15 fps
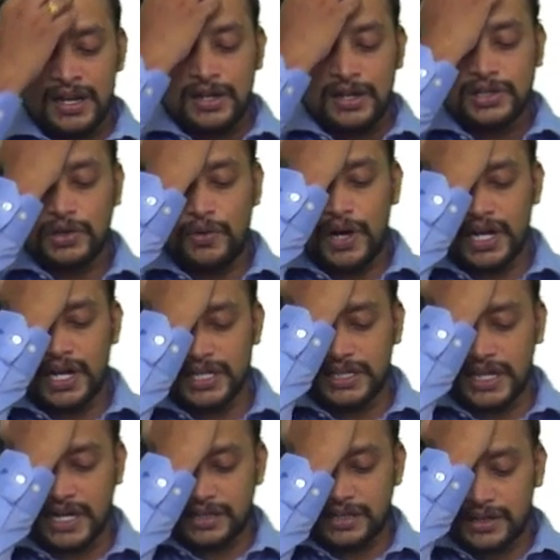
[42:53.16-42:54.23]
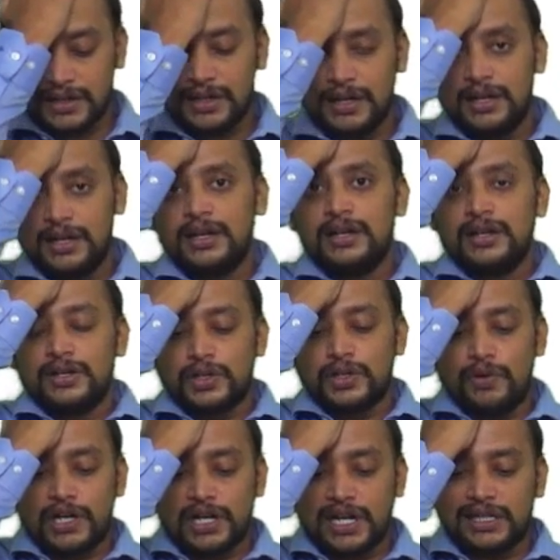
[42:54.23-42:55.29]
So what is that? So
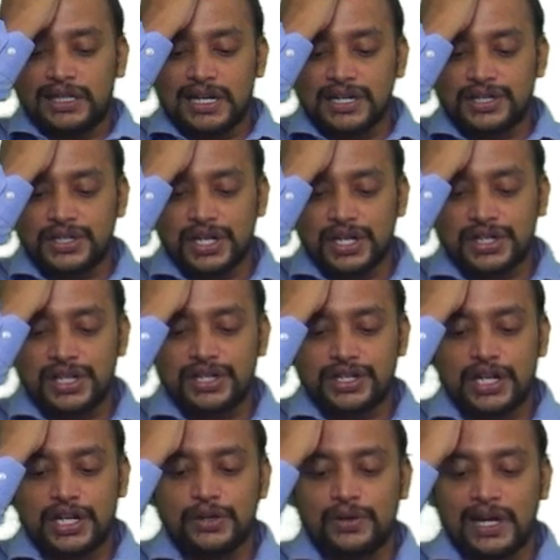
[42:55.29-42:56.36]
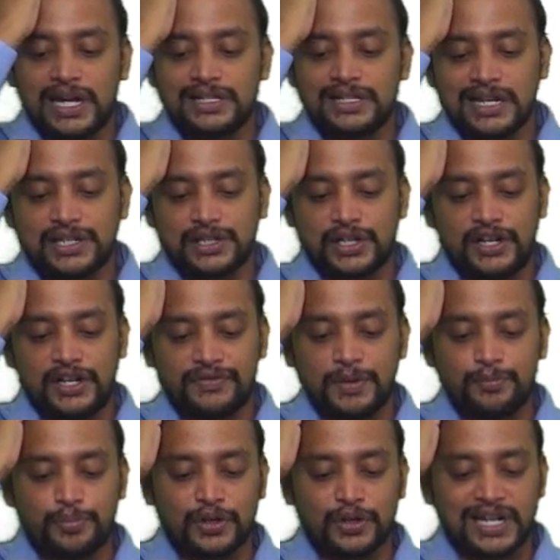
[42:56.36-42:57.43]
what are the restrictions on utilization of
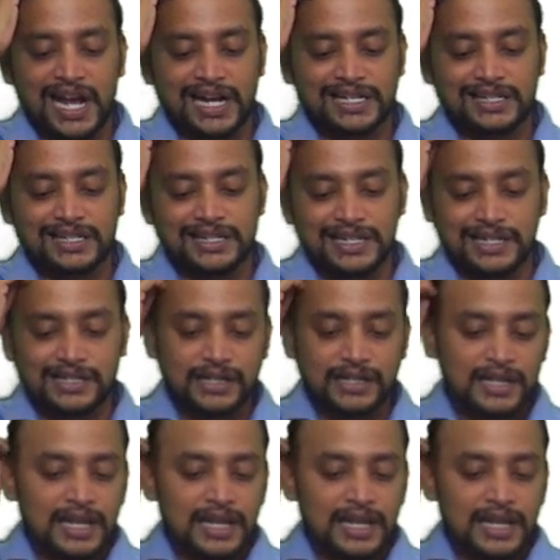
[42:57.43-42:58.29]
input tax credit?